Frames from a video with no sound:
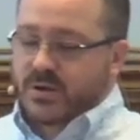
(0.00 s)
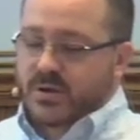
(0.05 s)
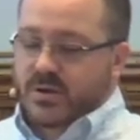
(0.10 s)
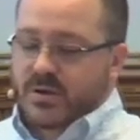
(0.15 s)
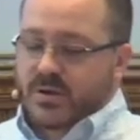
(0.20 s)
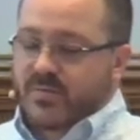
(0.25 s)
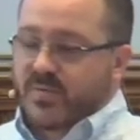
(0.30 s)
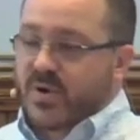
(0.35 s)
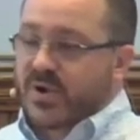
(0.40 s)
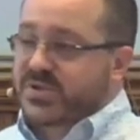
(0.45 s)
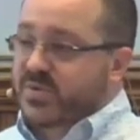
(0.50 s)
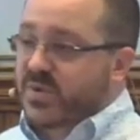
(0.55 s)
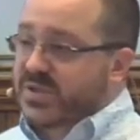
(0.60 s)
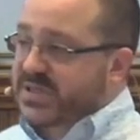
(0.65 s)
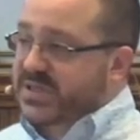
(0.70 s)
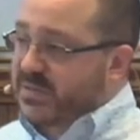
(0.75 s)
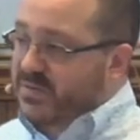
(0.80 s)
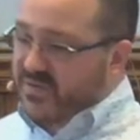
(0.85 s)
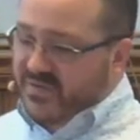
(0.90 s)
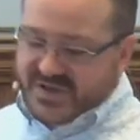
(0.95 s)
But what some
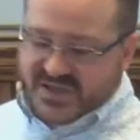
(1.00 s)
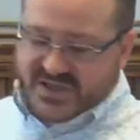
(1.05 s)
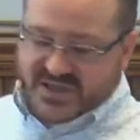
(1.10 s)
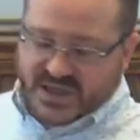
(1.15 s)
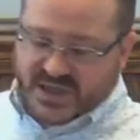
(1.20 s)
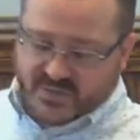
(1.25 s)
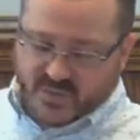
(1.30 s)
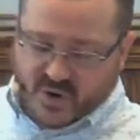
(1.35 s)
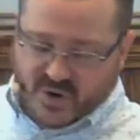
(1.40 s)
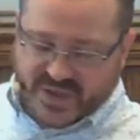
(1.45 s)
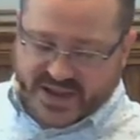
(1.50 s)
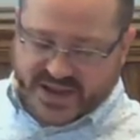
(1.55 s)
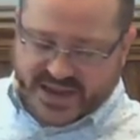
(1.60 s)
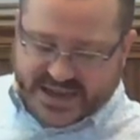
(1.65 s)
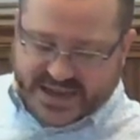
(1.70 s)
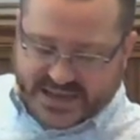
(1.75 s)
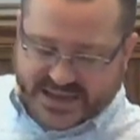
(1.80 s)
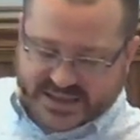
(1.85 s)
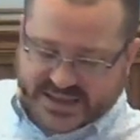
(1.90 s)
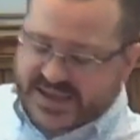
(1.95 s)
of us need more than
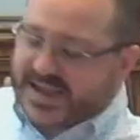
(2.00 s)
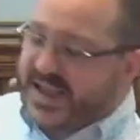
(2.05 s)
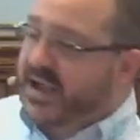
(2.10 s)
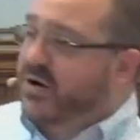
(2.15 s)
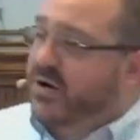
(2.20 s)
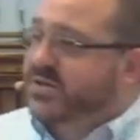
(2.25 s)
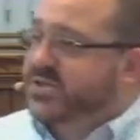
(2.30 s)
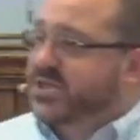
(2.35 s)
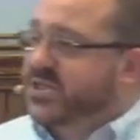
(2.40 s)
anything else is for